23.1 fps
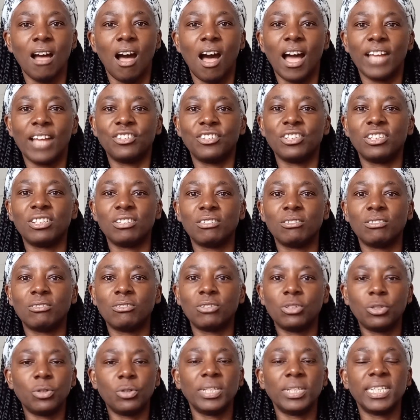I just
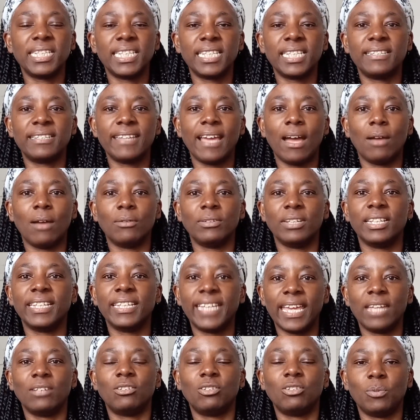couldn't sit down and
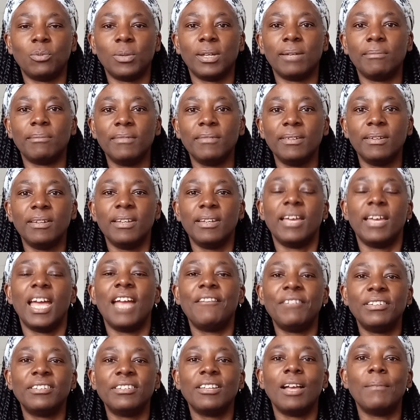get to it.
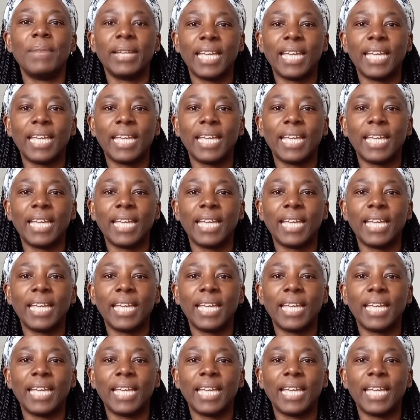Every time